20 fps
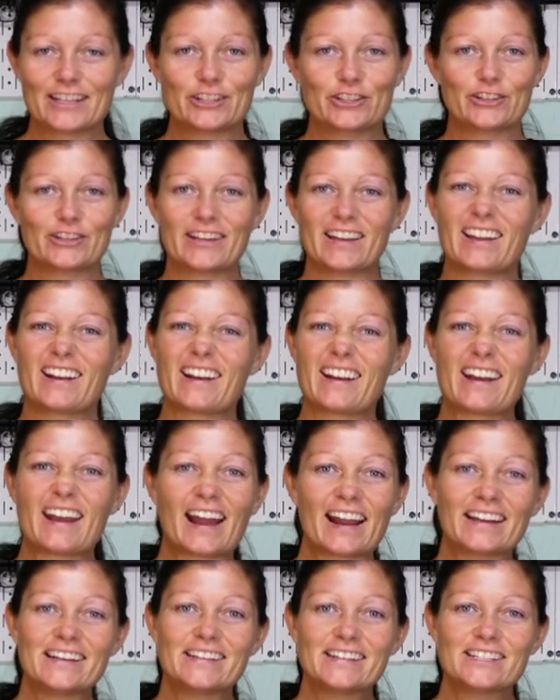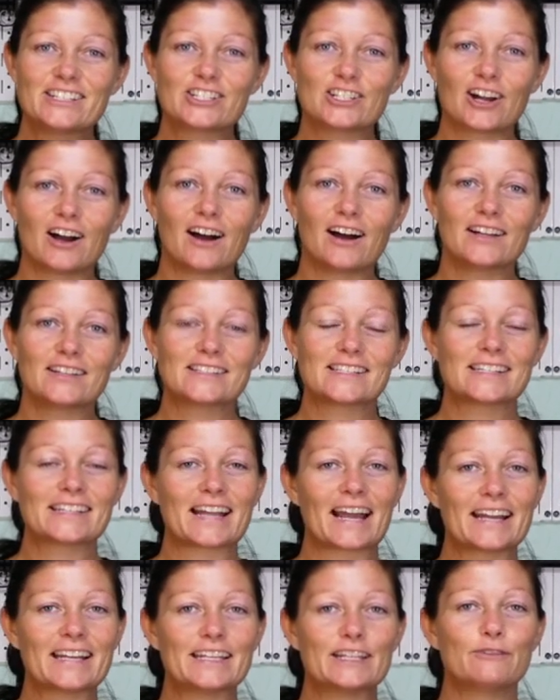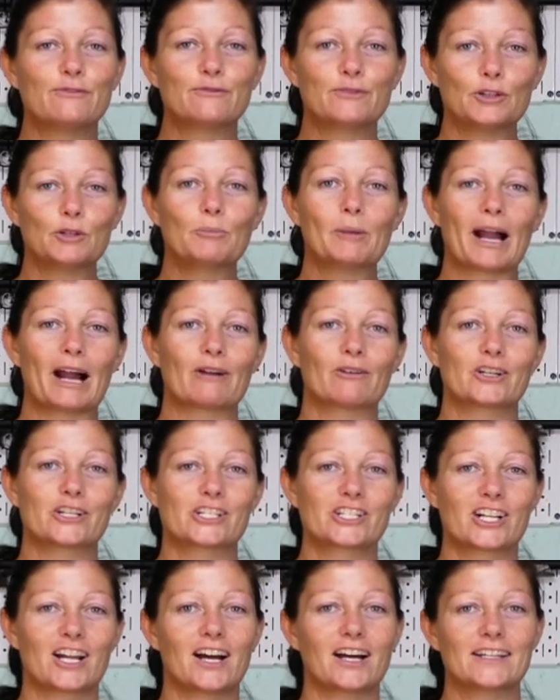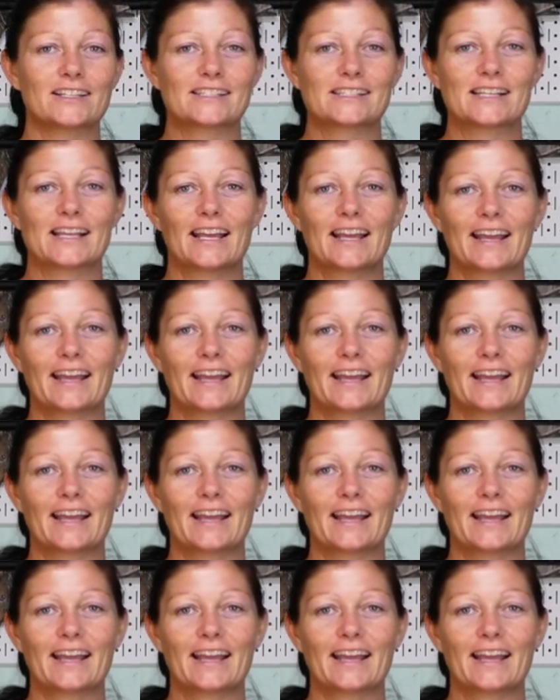You get 90 shots, 90 full power shots,